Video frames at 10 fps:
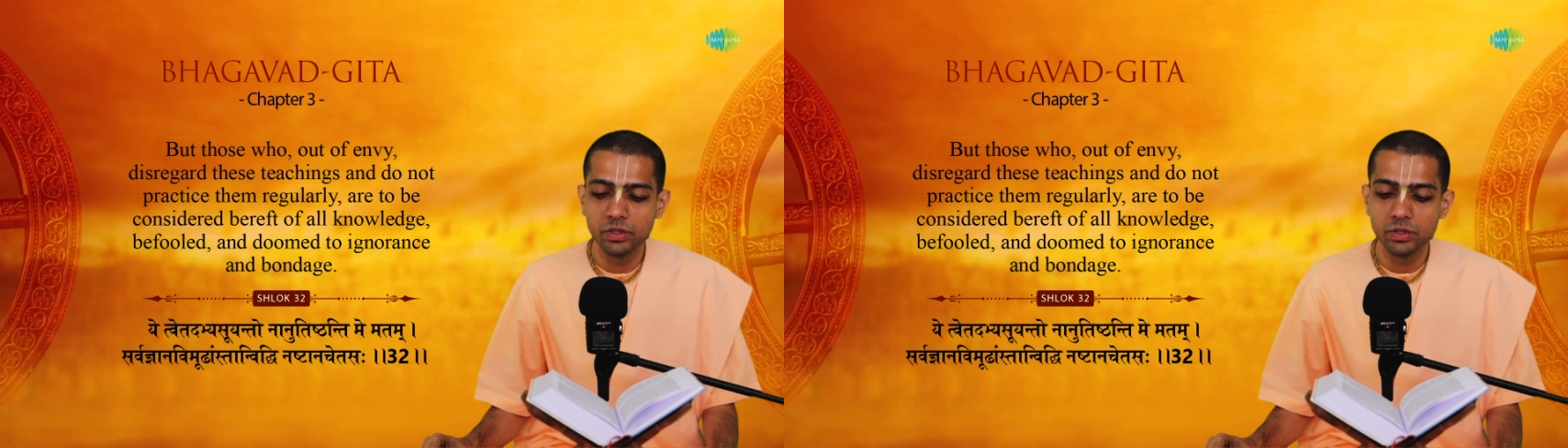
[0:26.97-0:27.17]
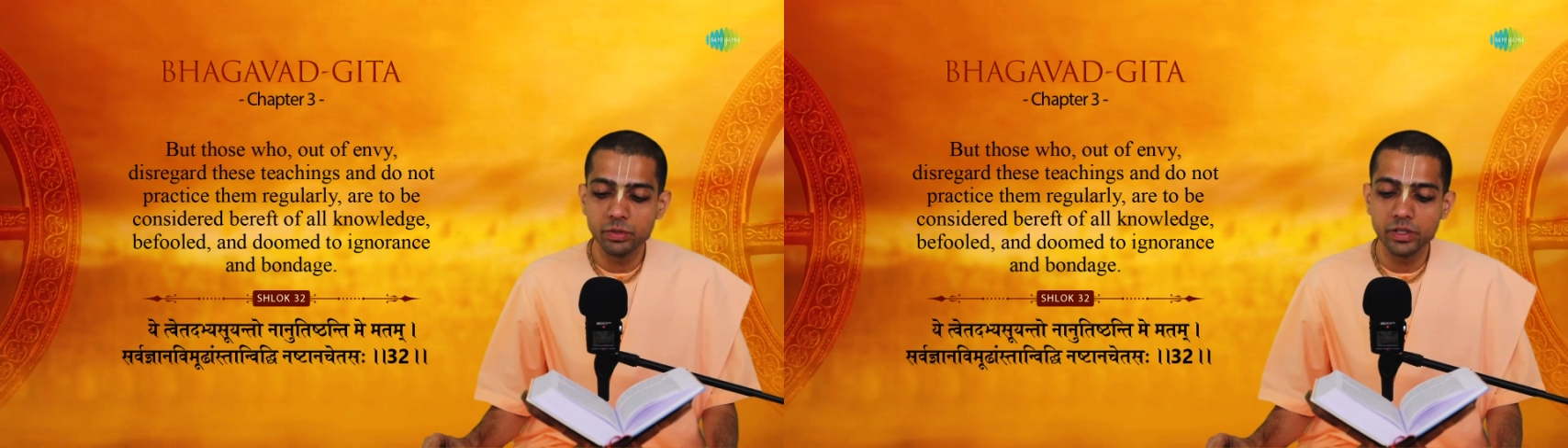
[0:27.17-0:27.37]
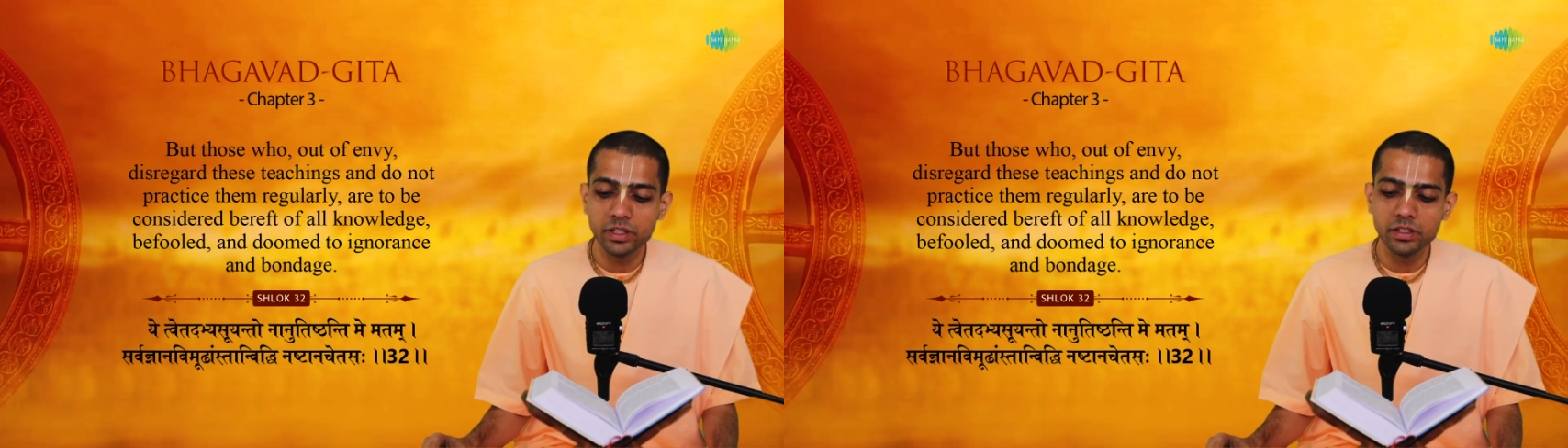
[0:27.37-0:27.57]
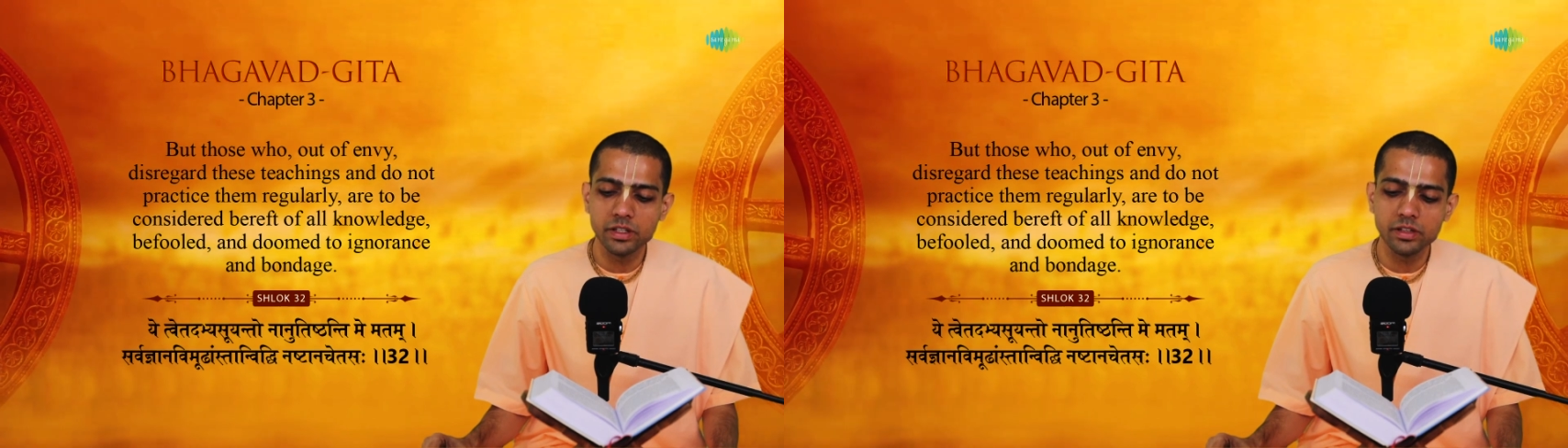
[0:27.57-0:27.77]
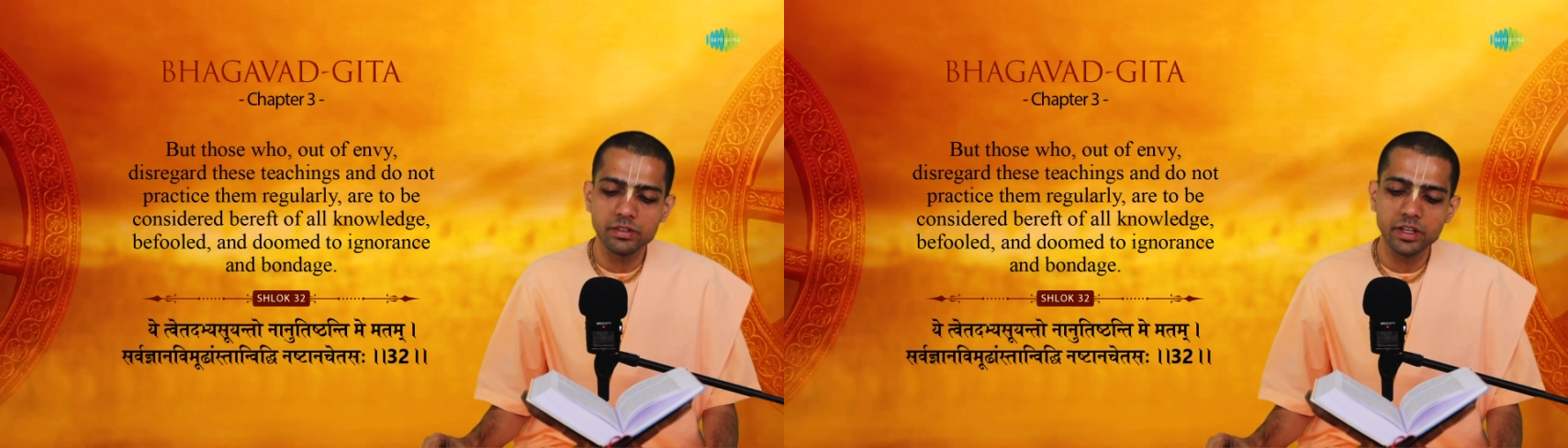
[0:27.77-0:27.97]
to
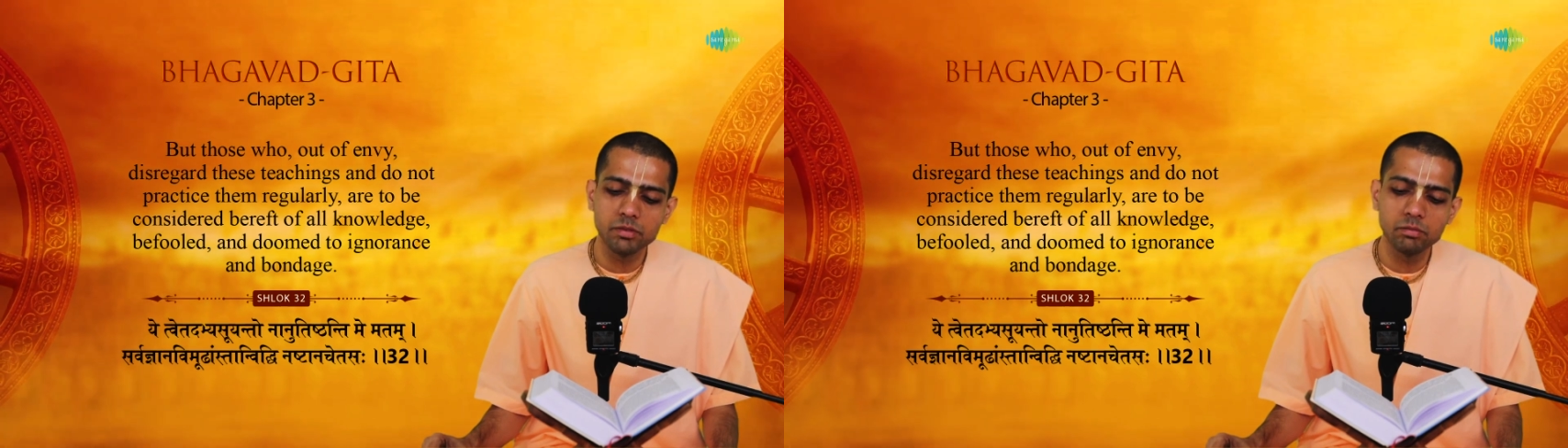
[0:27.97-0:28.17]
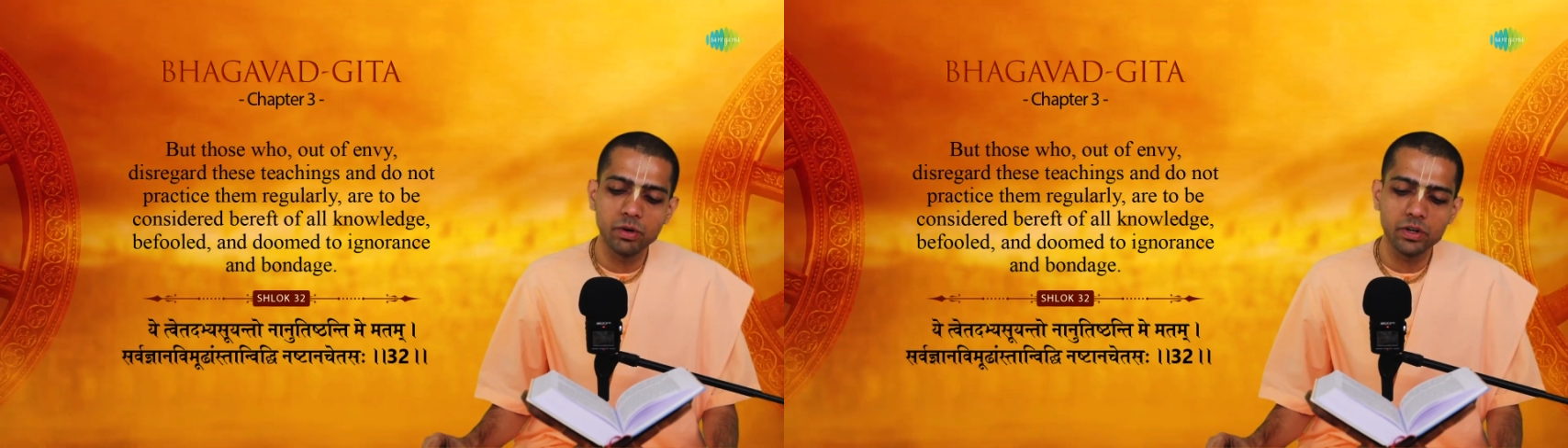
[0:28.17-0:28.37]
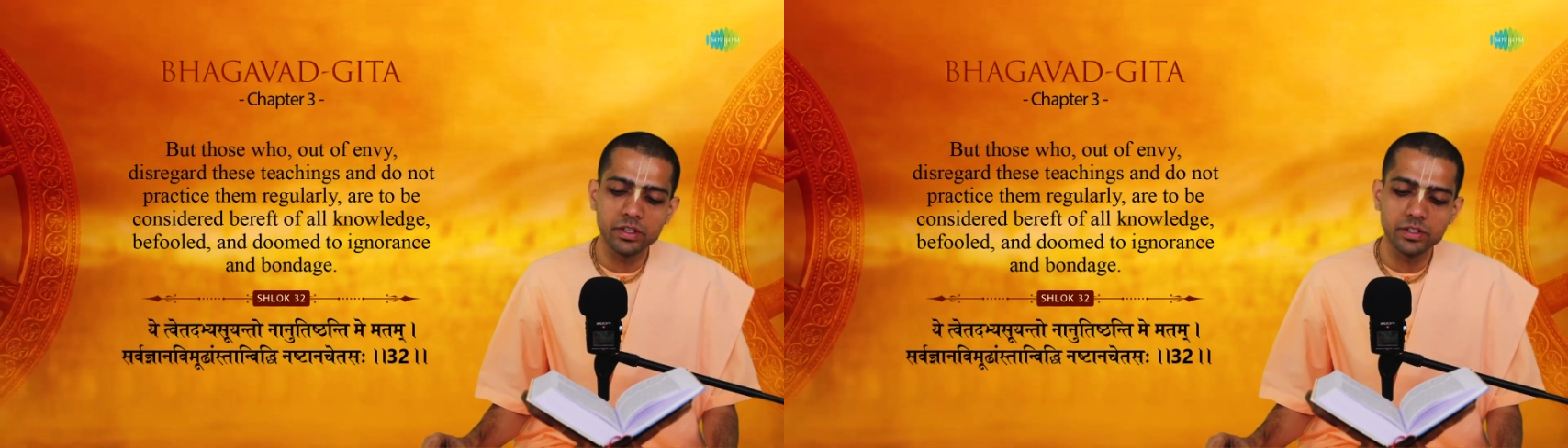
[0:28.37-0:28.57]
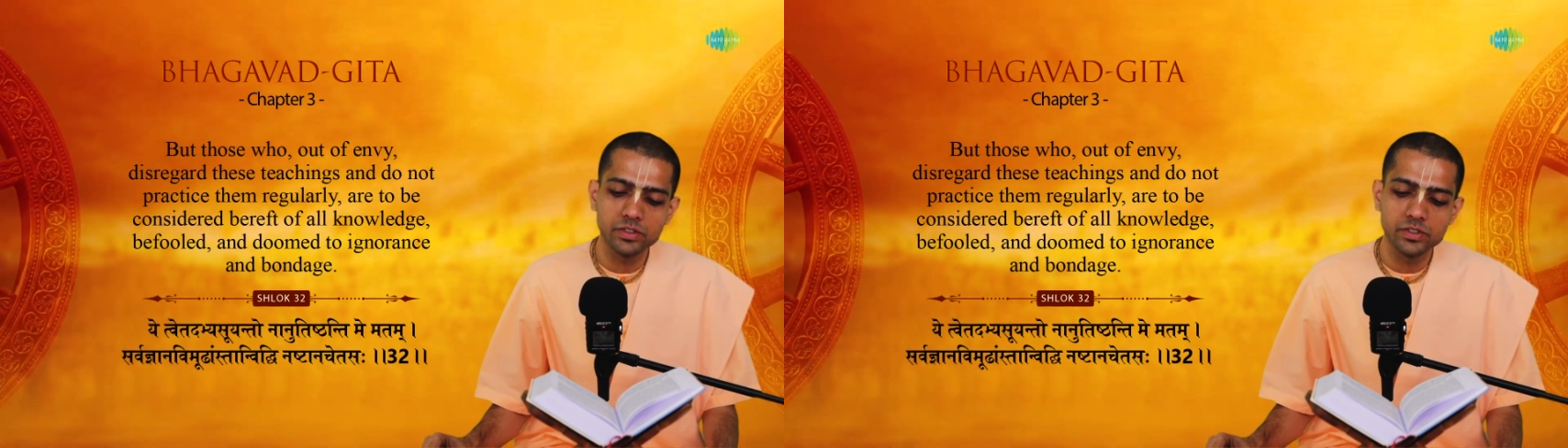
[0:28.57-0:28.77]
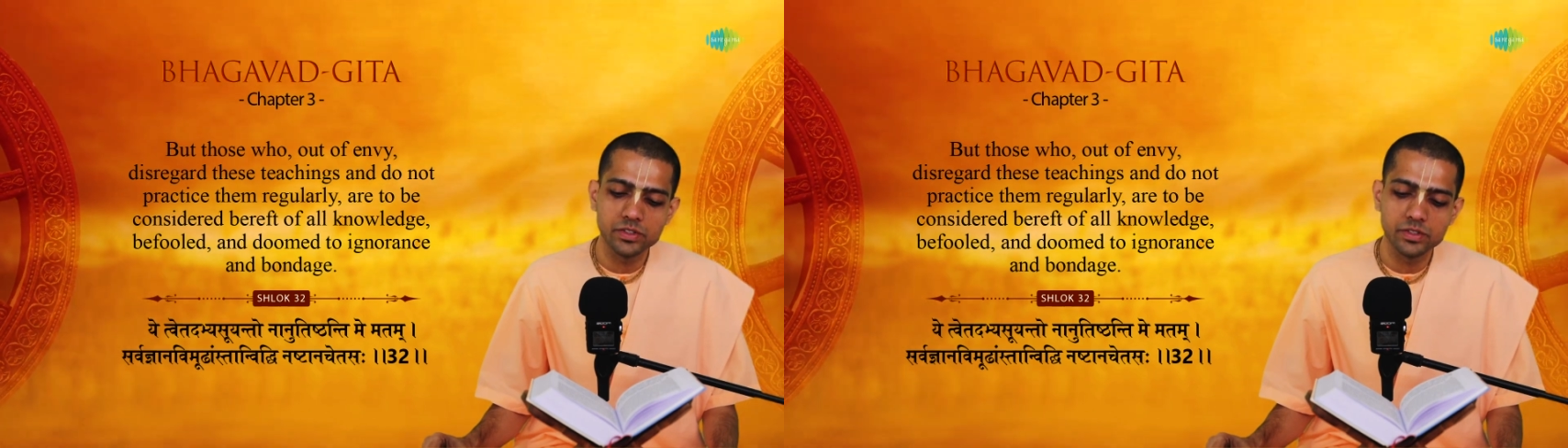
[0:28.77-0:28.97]
ignorance and
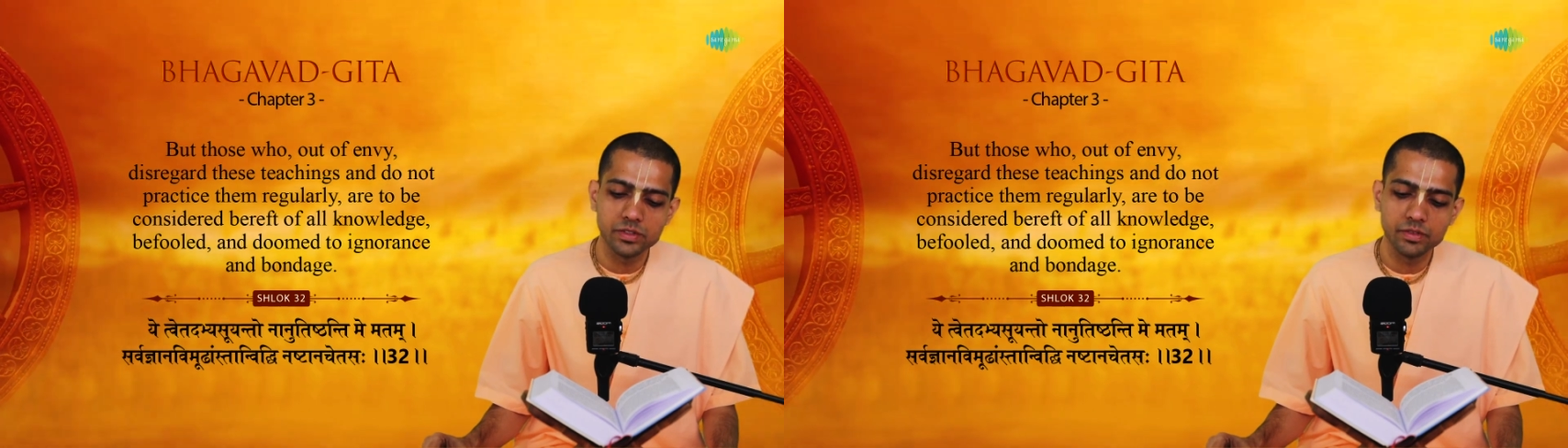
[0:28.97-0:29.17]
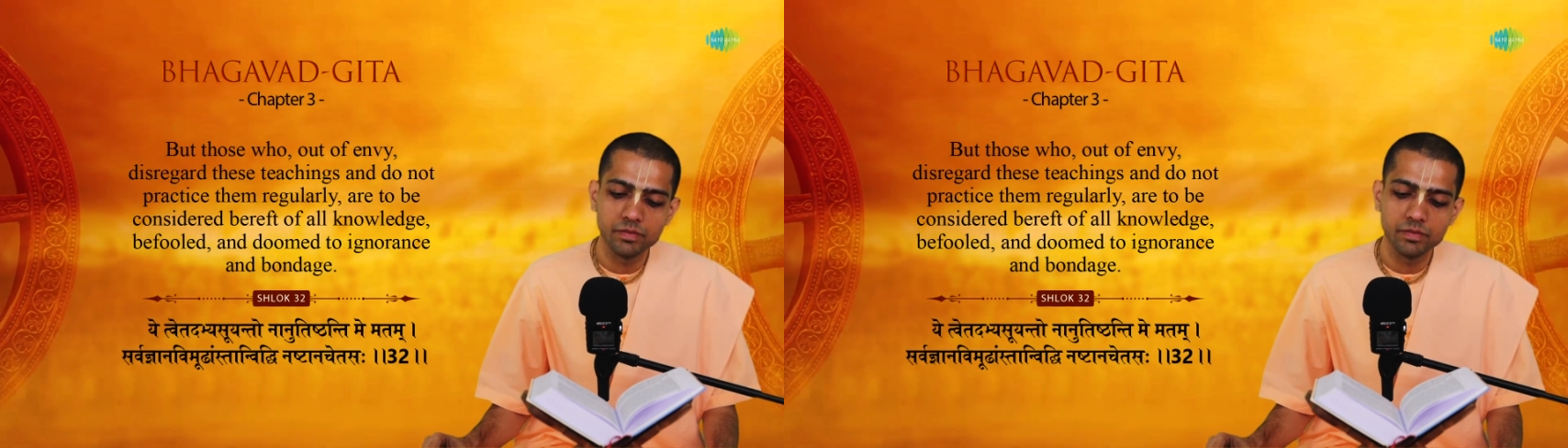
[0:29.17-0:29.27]
bondage.